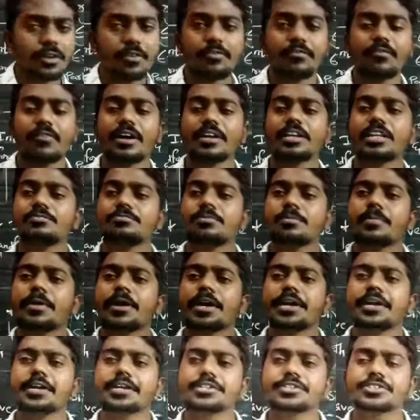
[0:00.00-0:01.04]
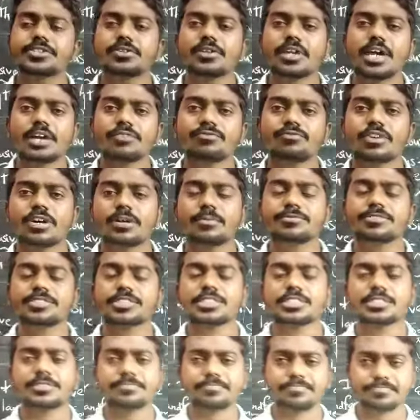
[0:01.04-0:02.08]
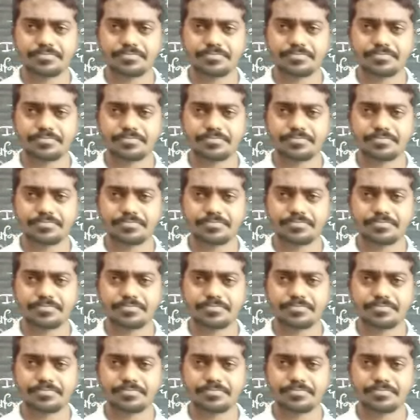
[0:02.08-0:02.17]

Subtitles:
What is meant by intrusive landforms?